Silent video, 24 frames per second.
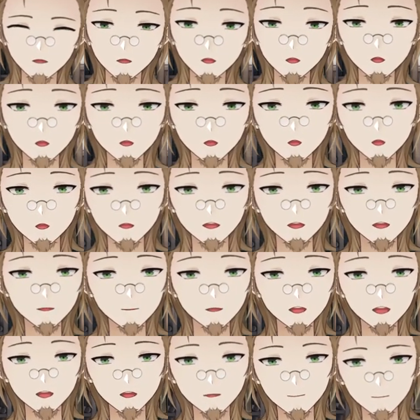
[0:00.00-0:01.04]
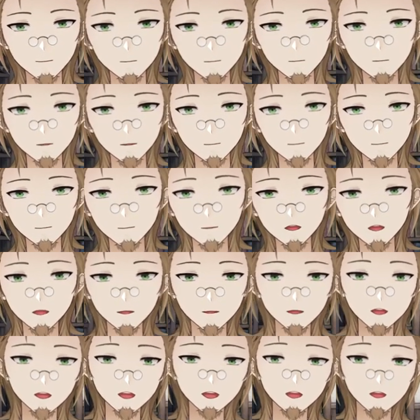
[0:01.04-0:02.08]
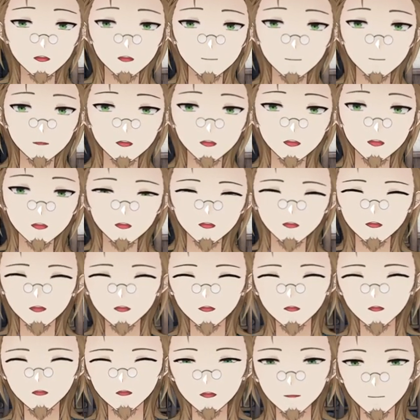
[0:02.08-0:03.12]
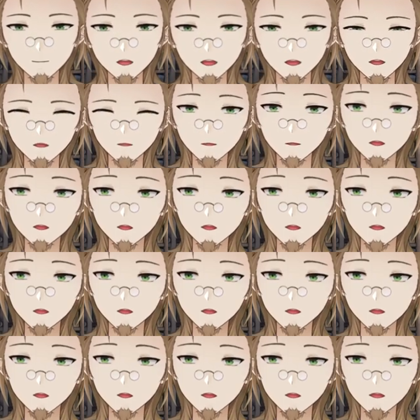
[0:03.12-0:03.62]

Welcome back, everyone. It's time once again to talk about